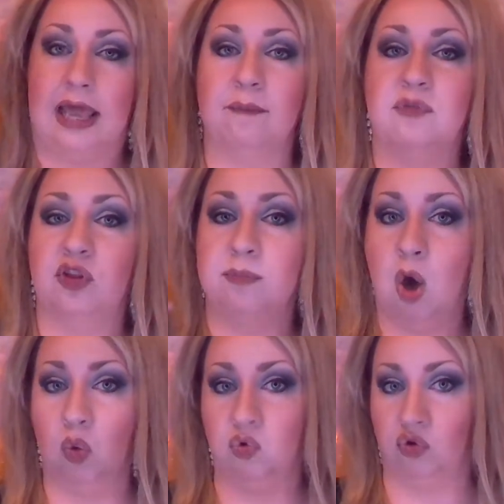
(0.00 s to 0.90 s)
I'm
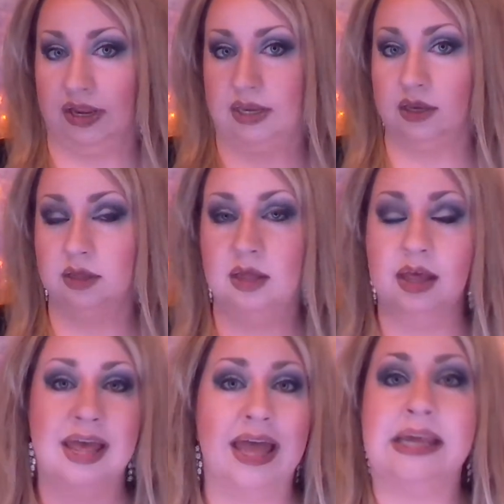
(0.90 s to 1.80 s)
smoldering,
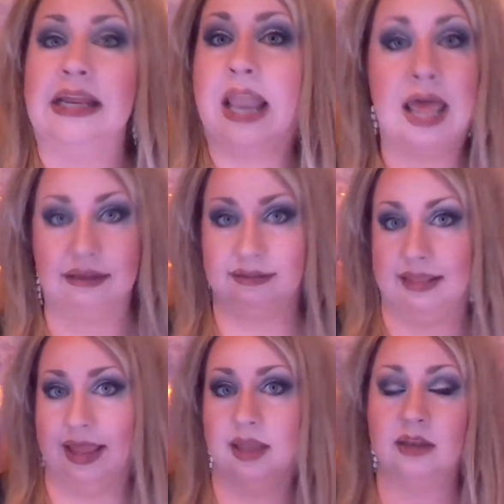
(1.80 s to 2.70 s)
and he likes
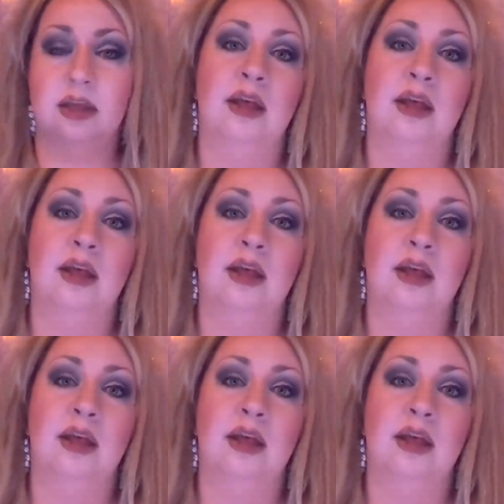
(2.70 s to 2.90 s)
that